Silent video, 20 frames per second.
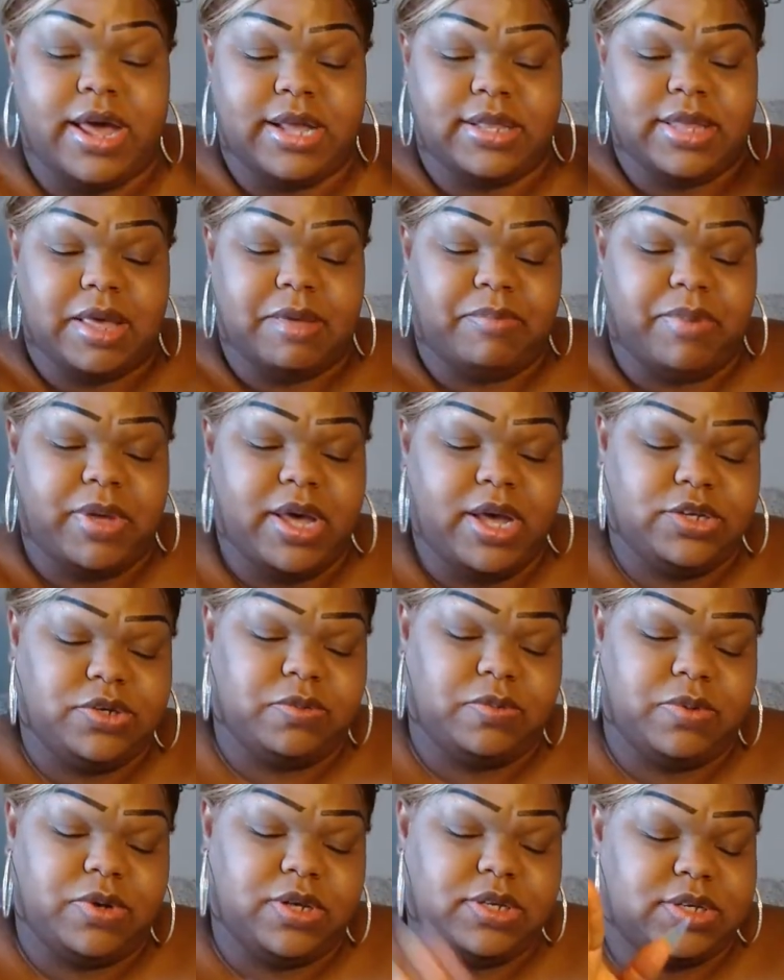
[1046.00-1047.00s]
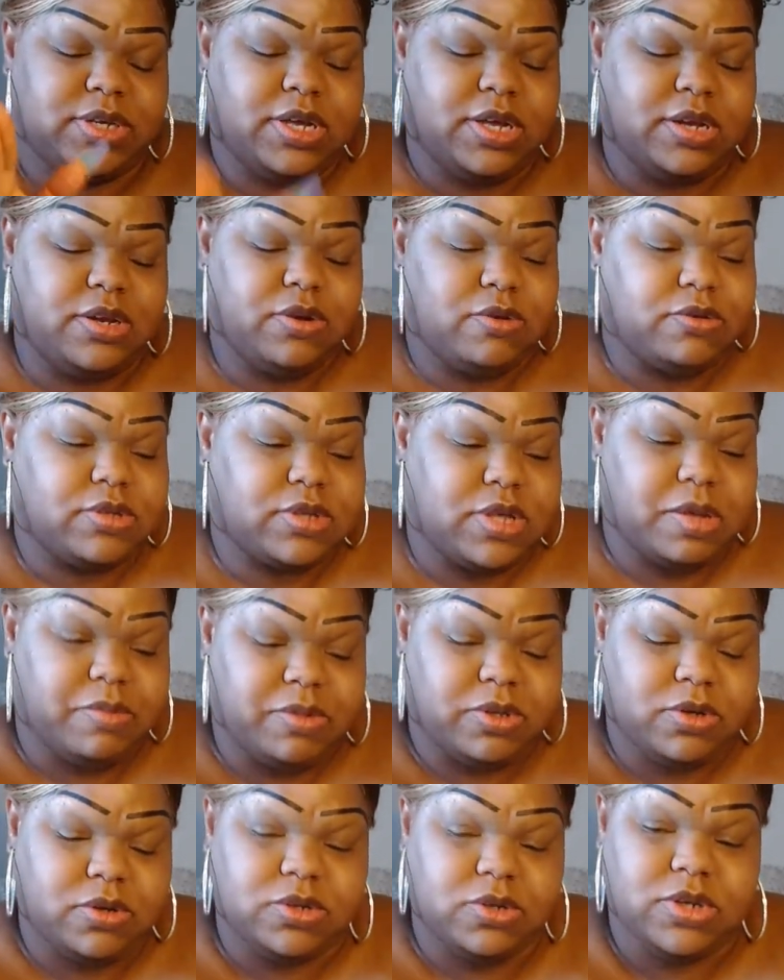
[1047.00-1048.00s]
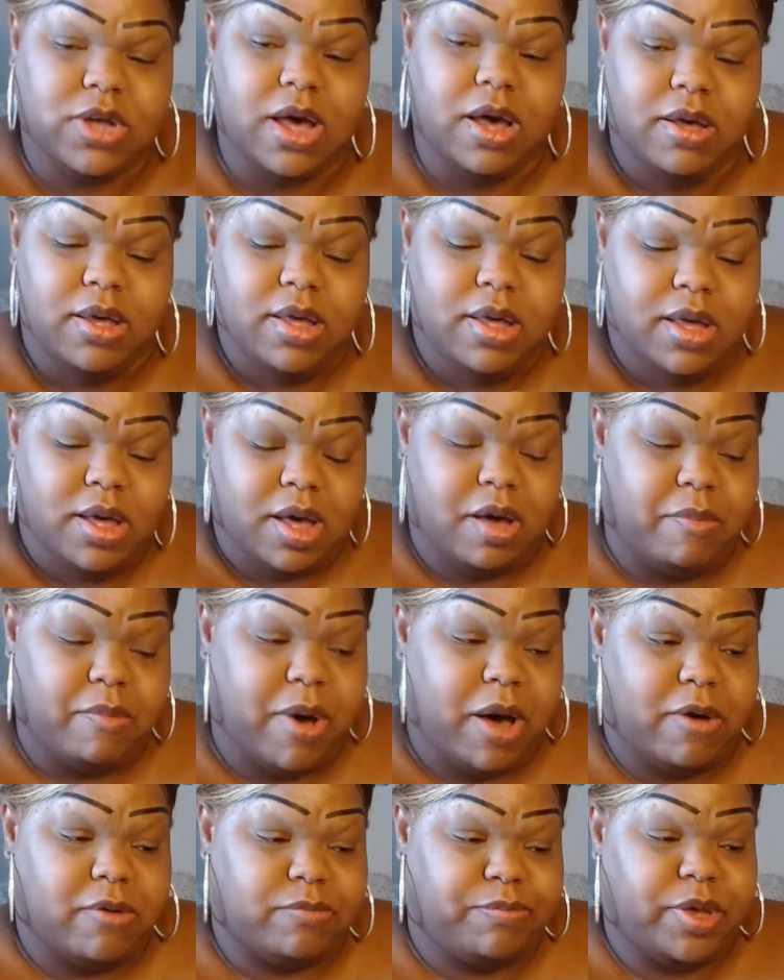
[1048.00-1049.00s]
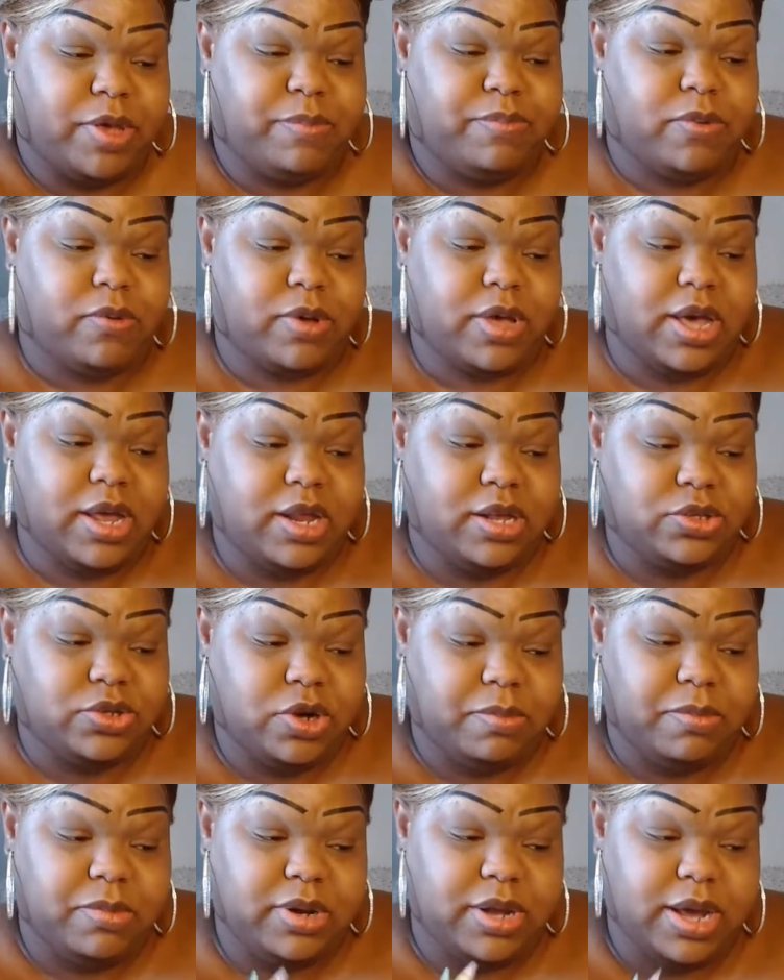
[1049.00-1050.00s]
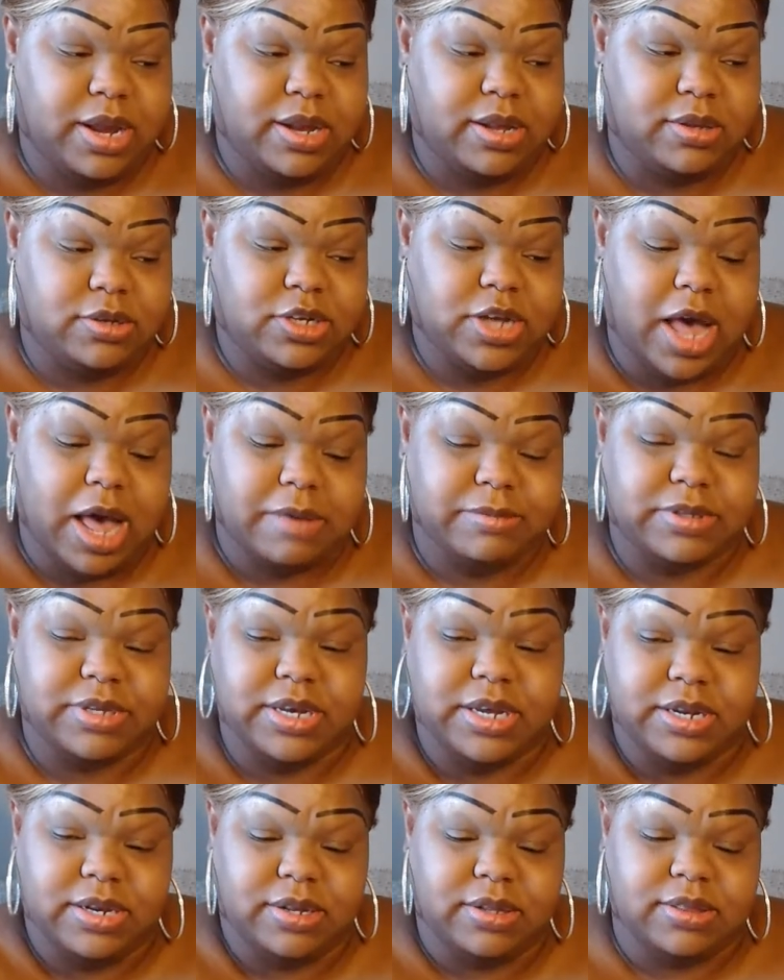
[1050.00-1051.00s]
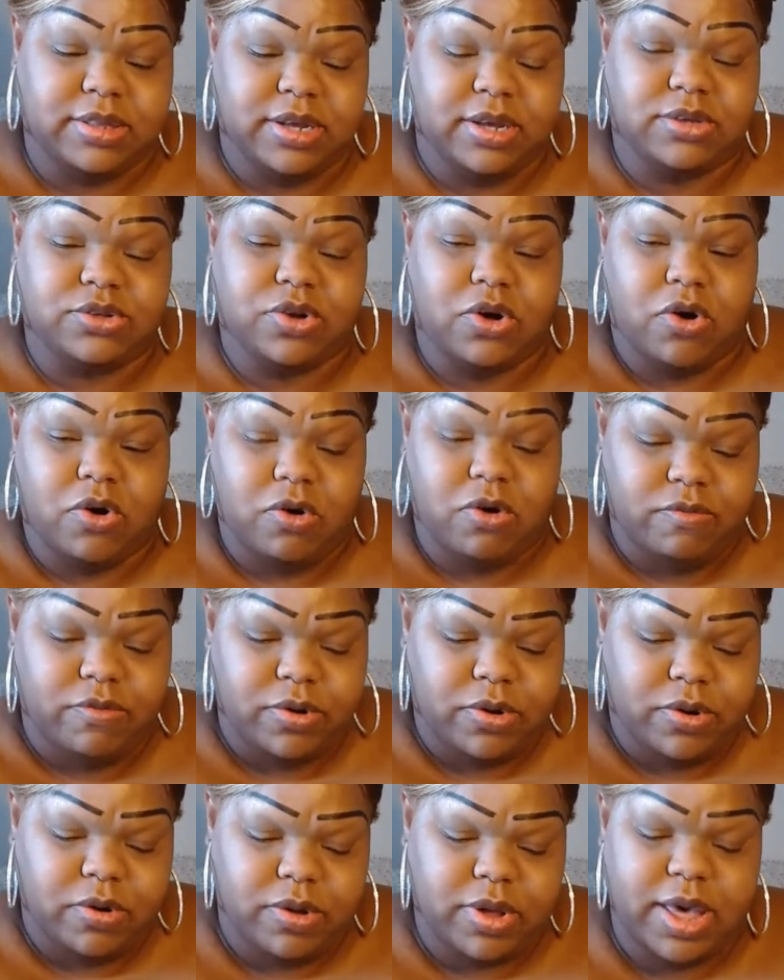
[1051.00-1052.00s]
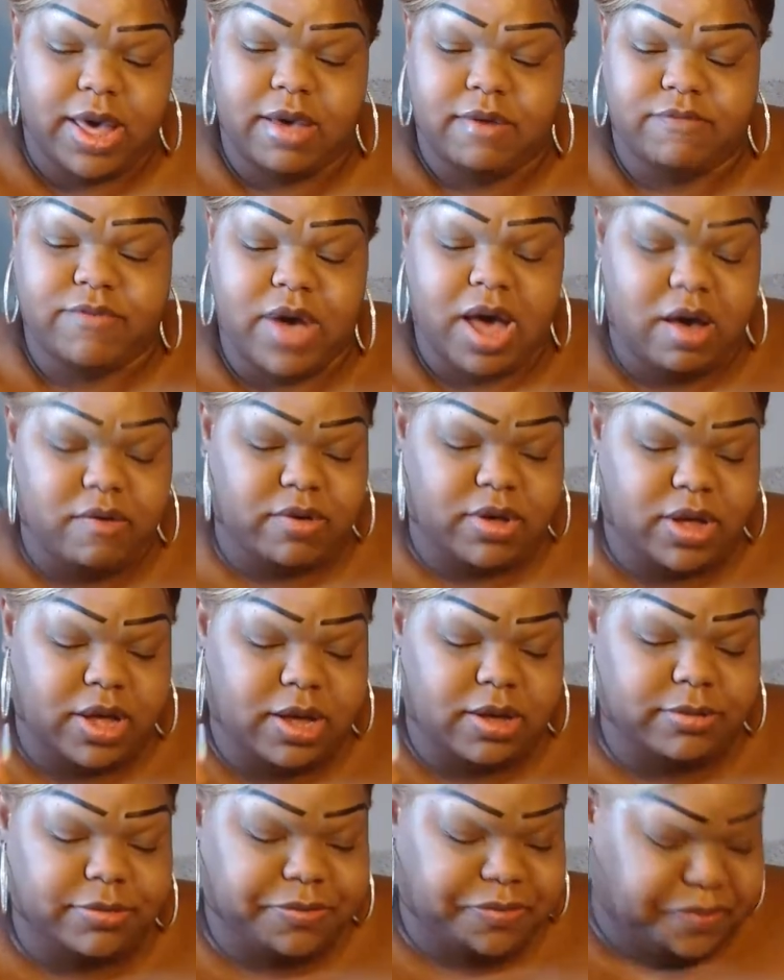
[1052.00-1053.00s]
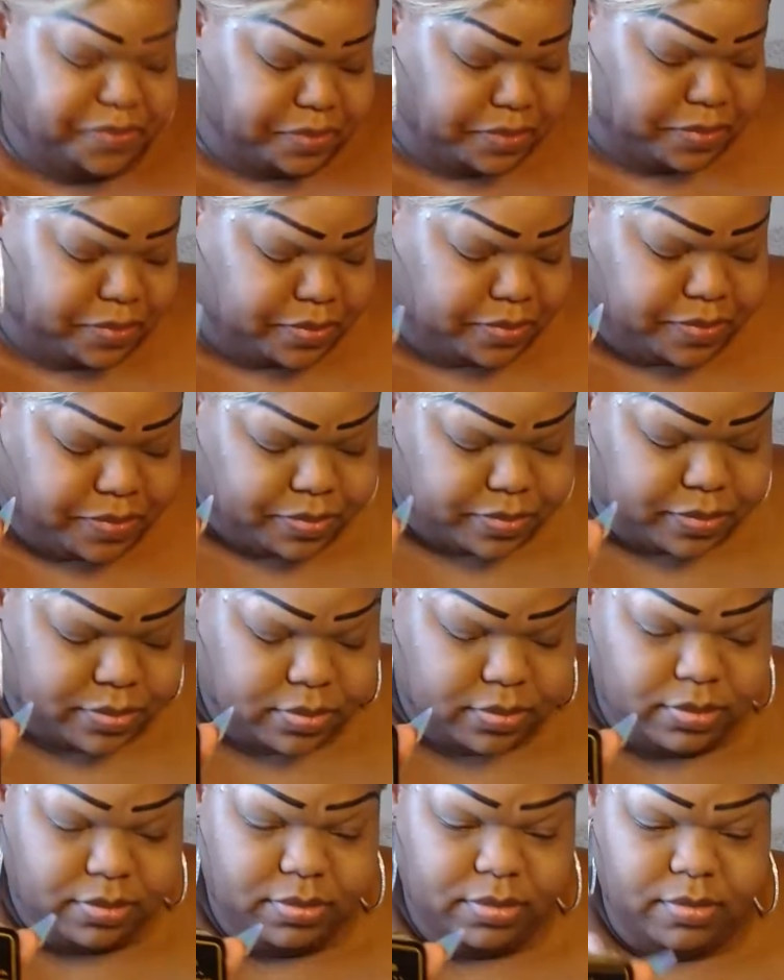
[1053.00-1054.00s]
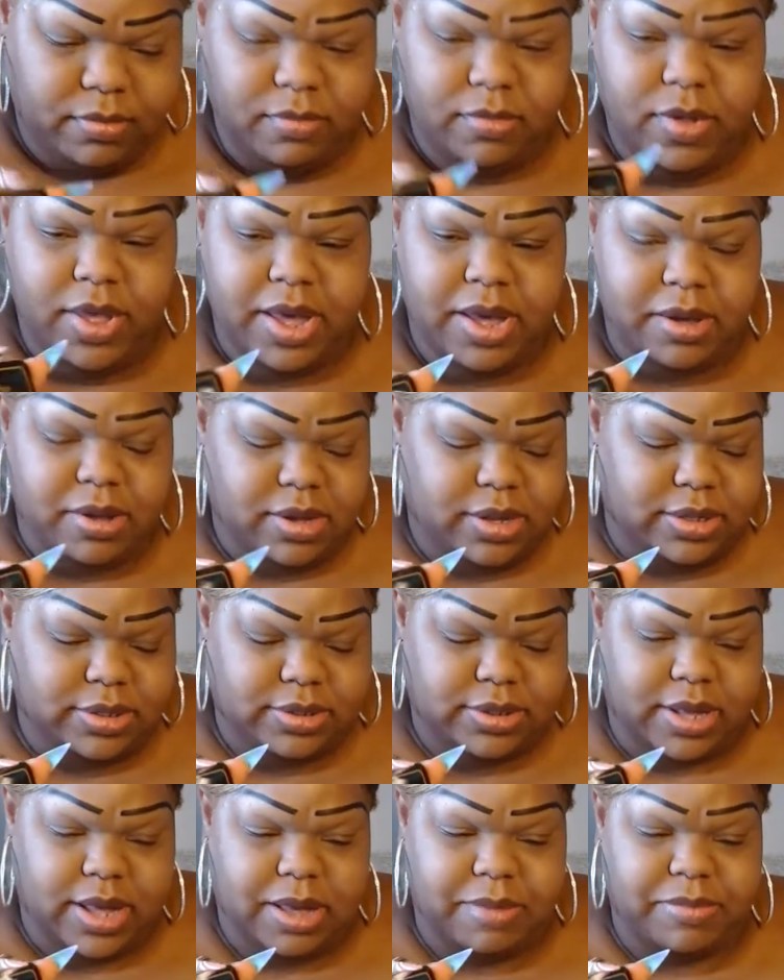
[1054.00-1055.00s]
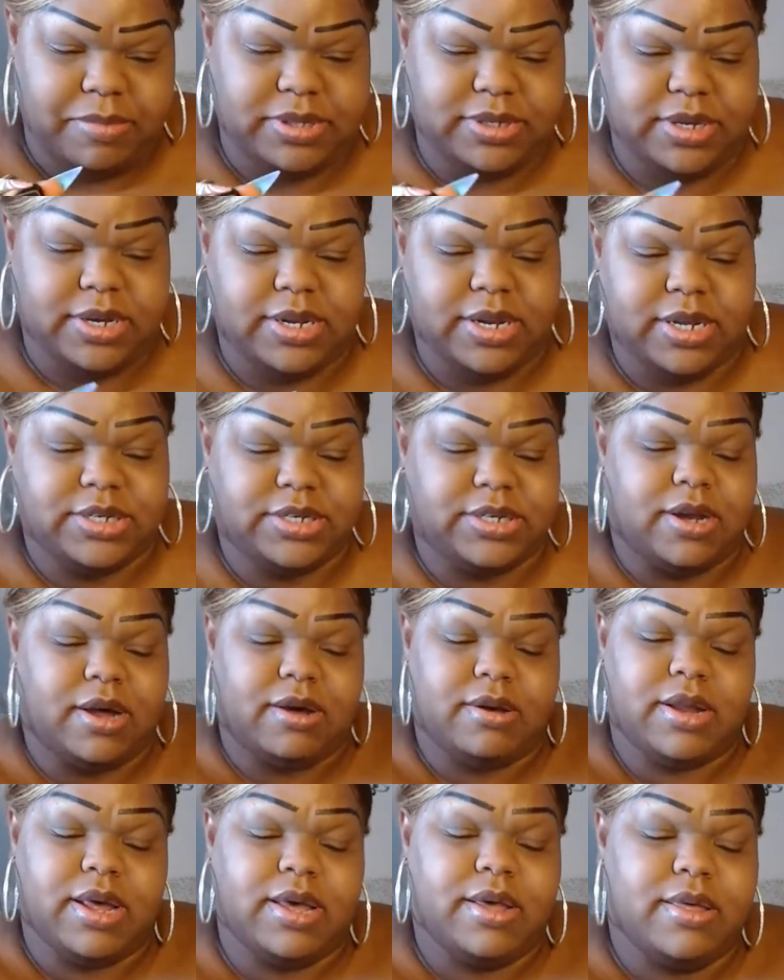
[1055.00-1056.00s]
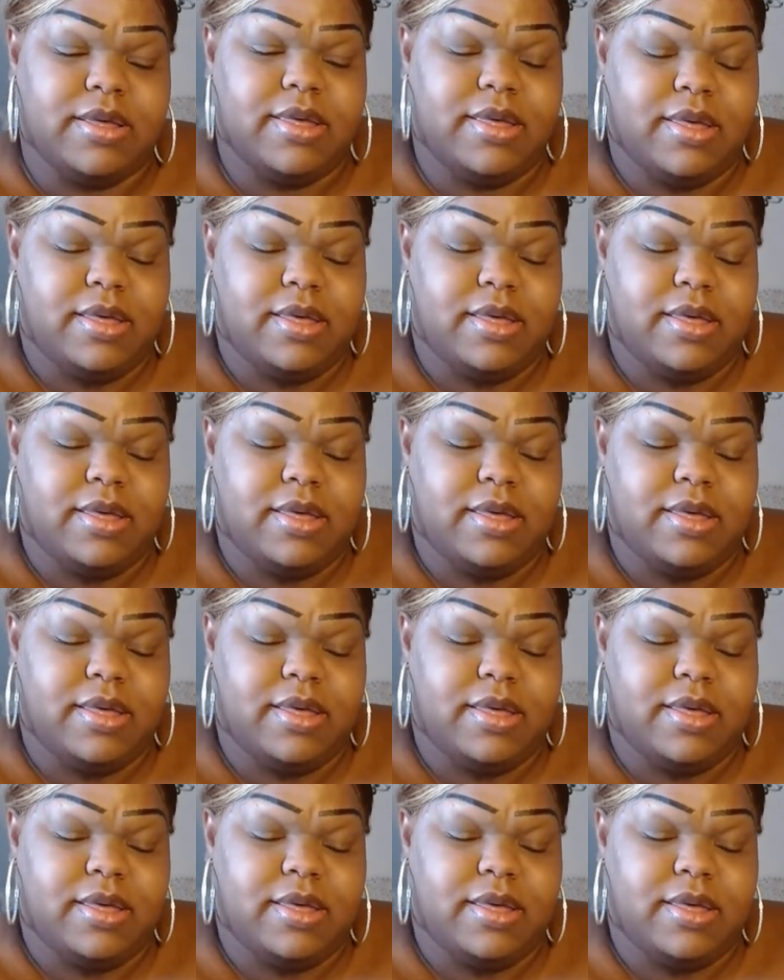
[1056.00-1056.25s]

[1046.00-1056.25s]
like that. Page one's good news coming to y'all about people getting terminated, jobs ending, things are over. Okay, five of cups. Yeah, because I'll be saying this shit all day.